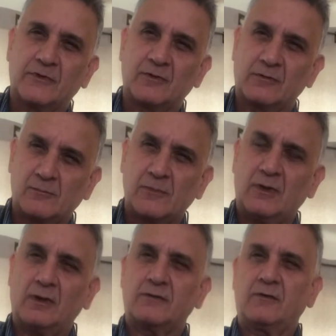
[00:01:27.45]

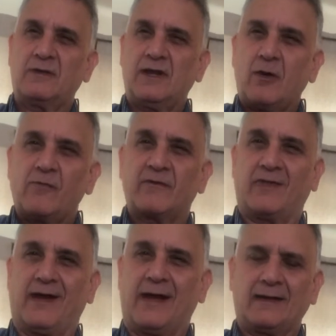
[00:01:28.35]
to get over
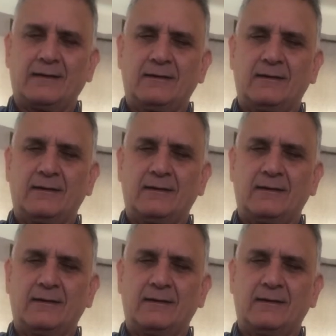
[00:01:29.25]
that,